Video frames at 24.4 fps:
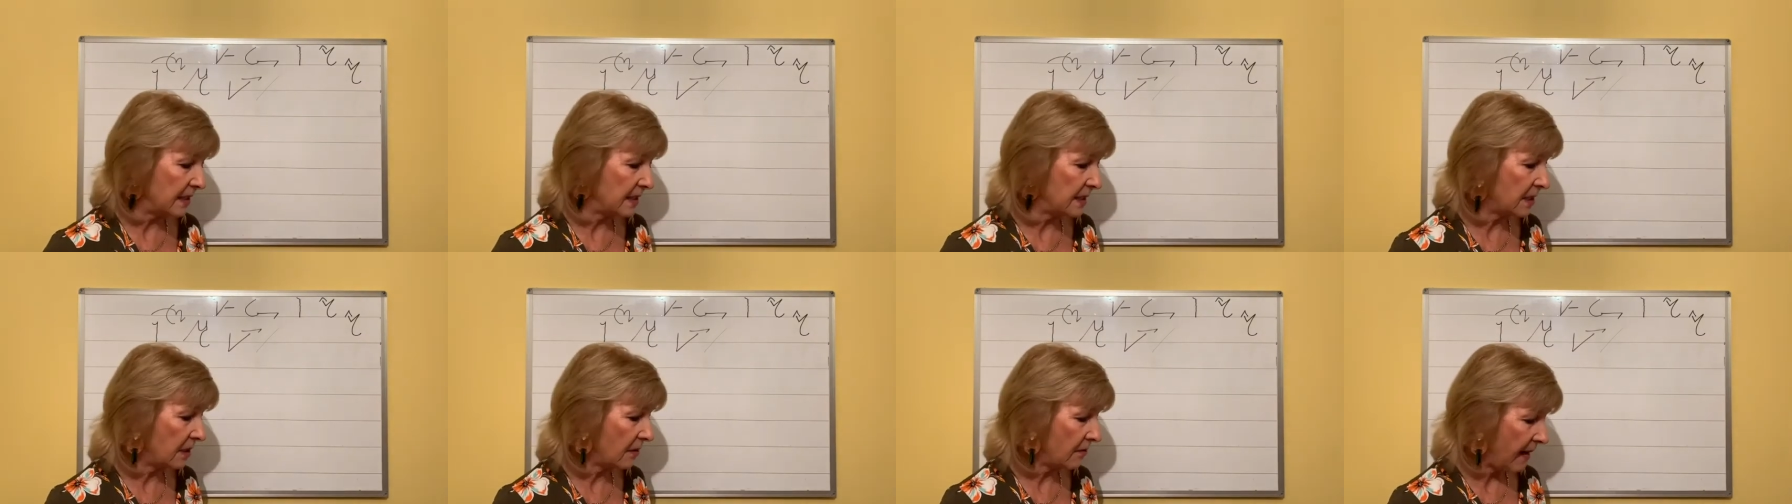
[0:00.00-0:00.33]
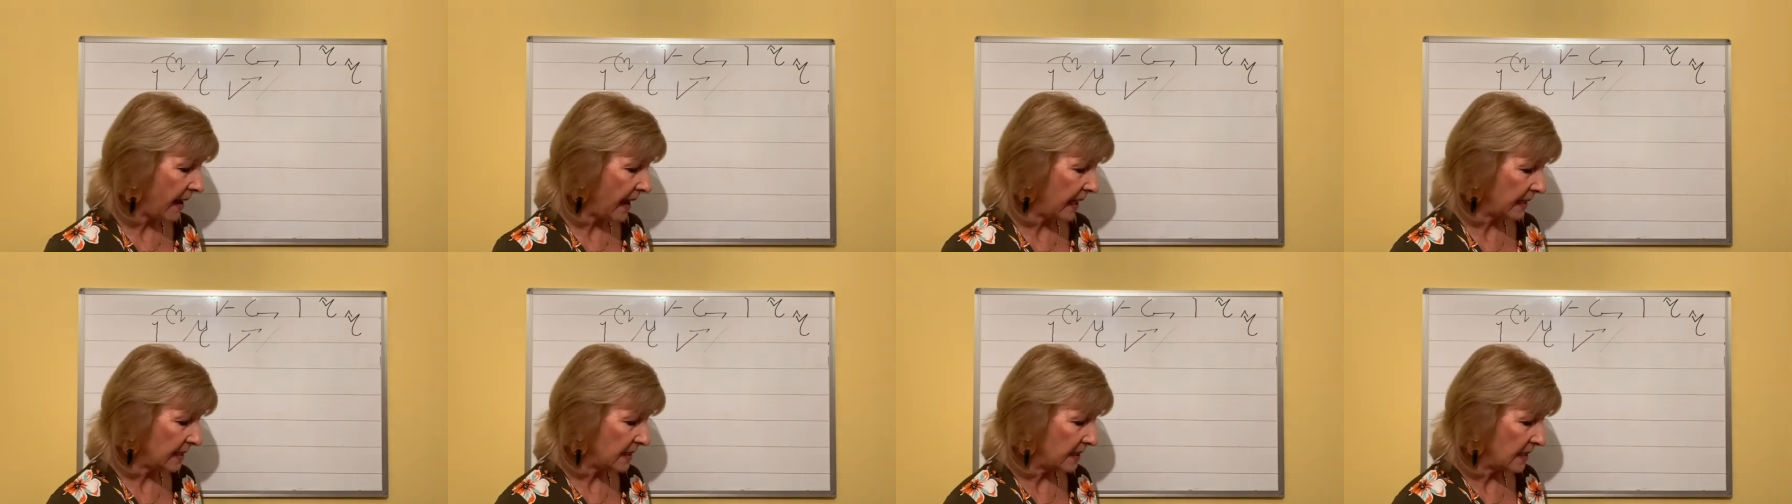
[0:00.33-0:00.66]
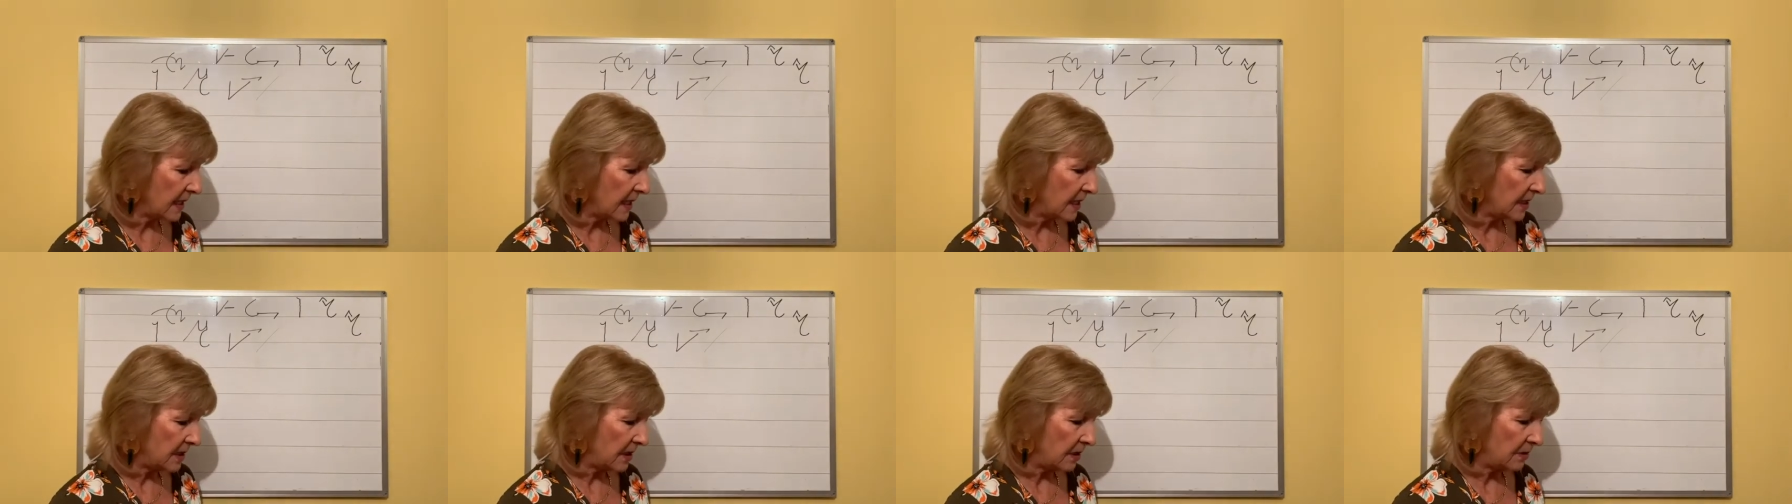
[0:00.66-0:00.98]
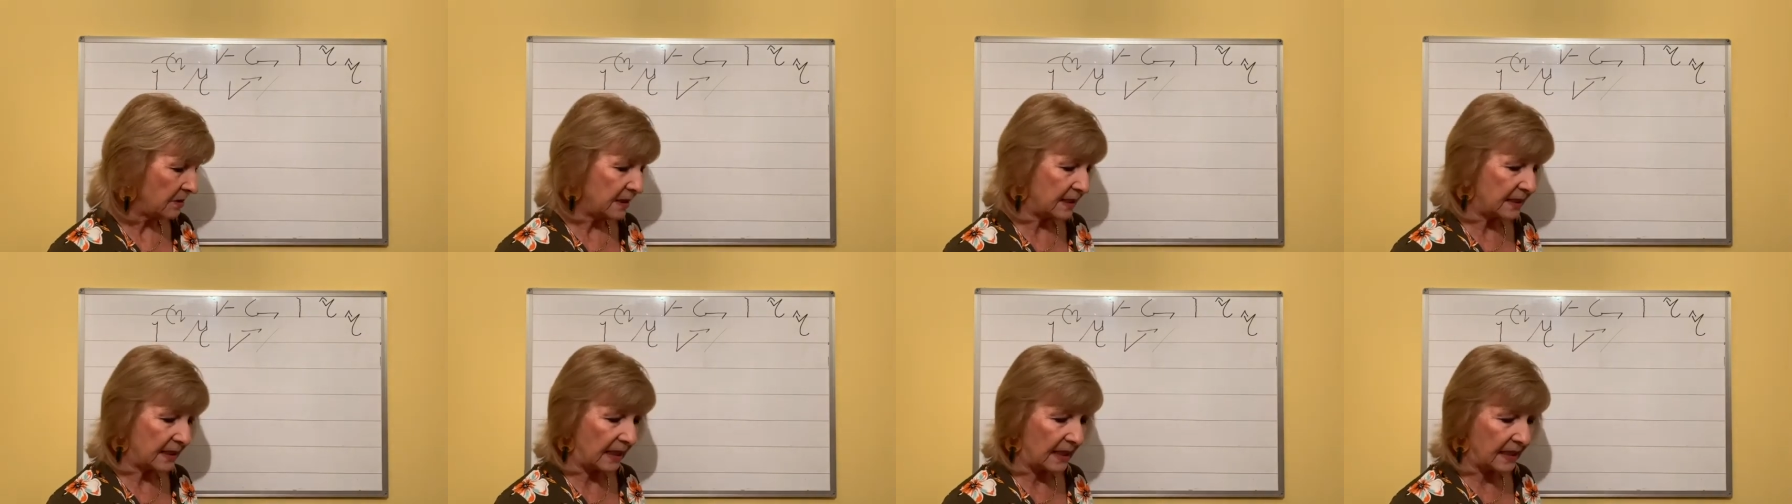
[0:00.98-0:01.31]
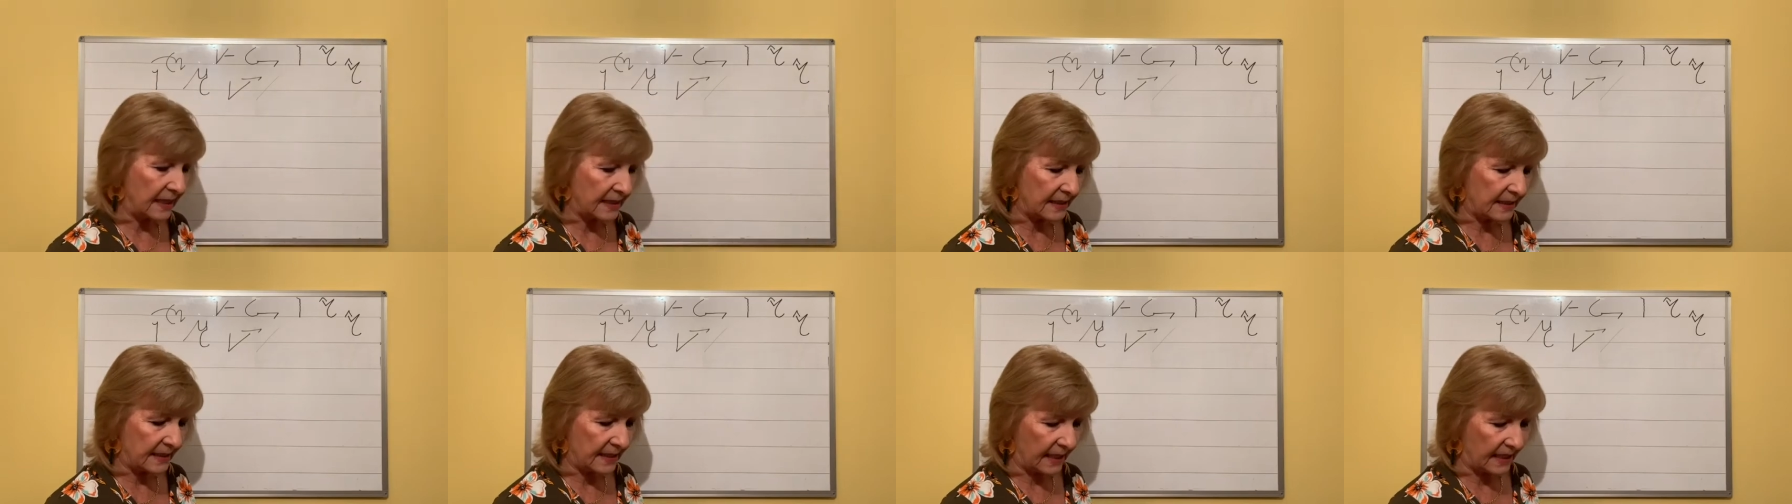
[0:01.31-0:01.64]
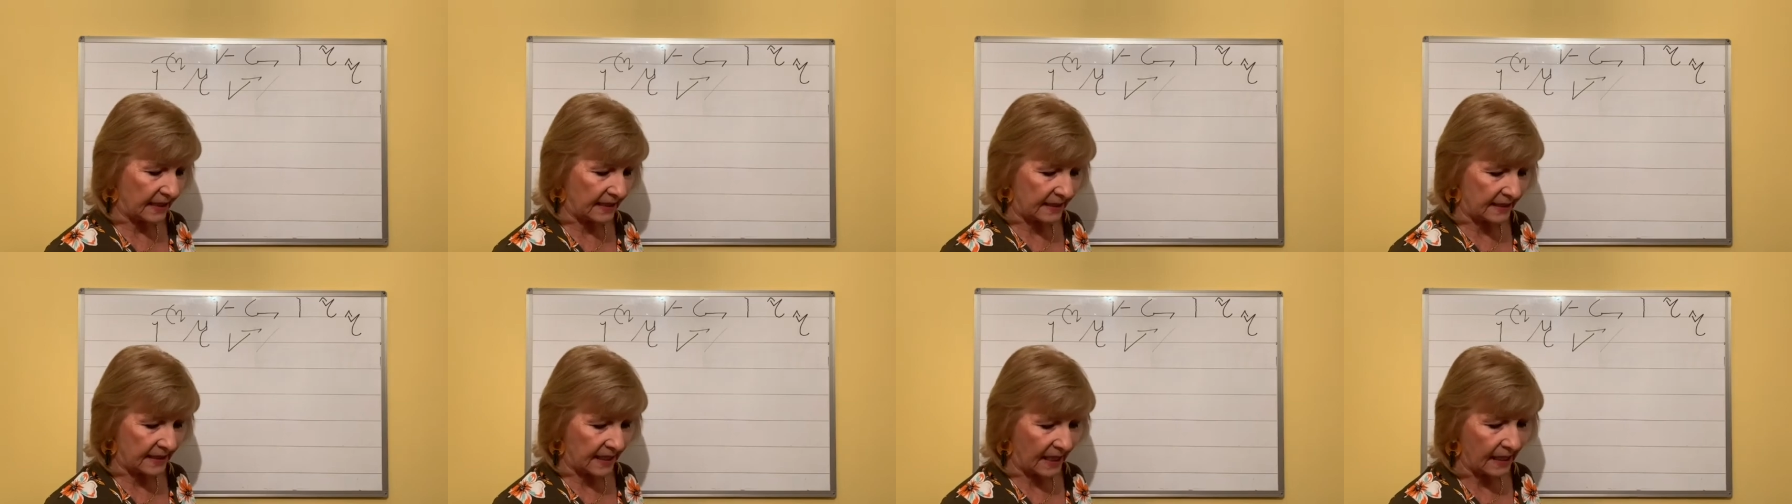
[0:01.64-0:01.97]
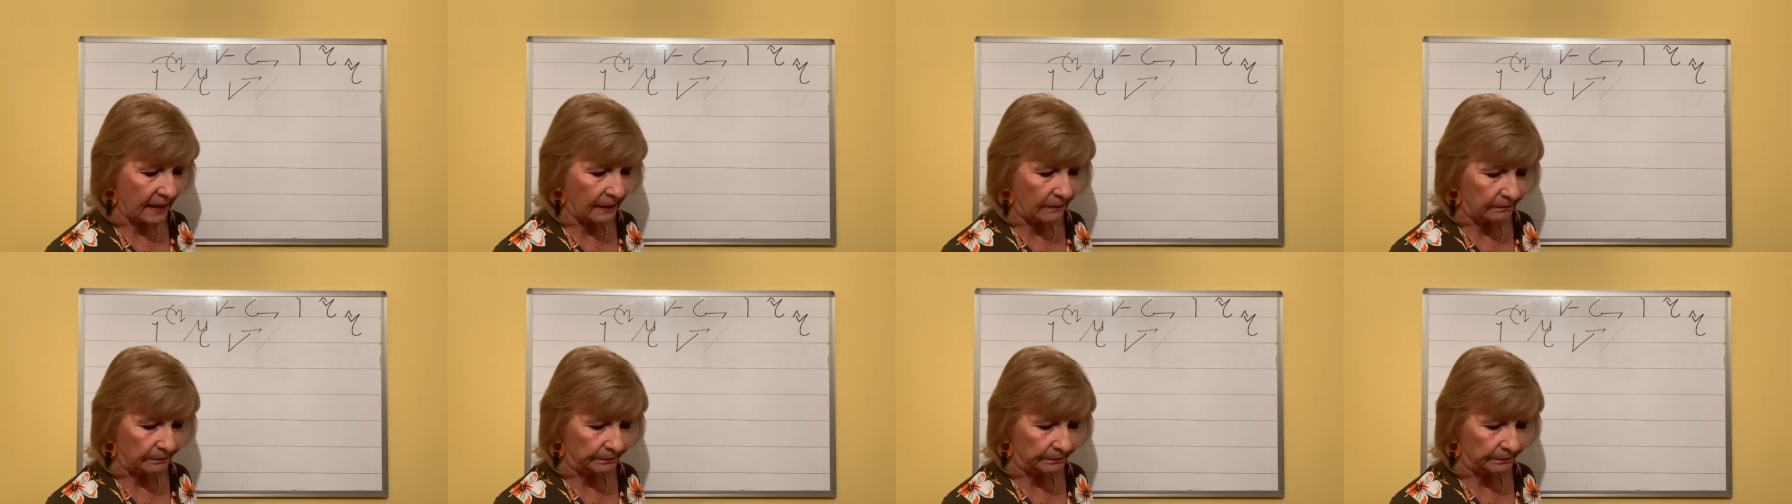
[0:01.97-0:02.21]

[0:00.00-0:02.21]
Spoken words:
correct. So still at 60,